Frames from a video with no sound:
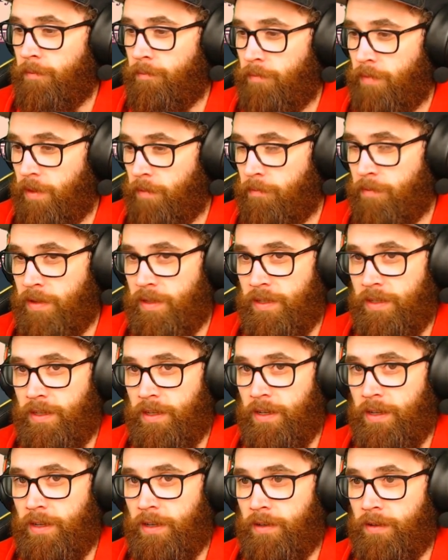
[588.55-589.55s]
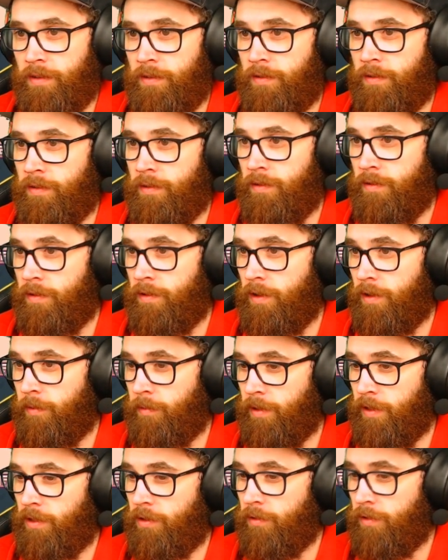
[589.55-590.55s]
the bazaar.
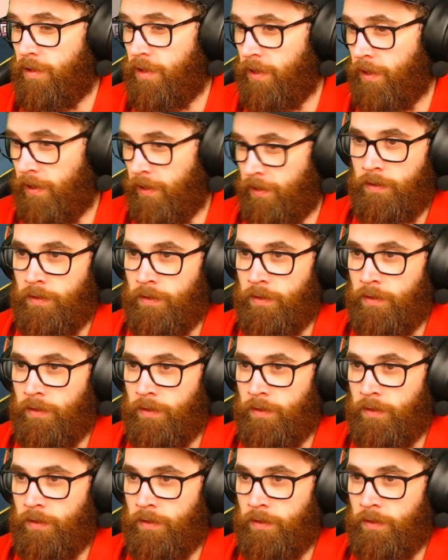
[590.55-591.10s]
I'm going to do that.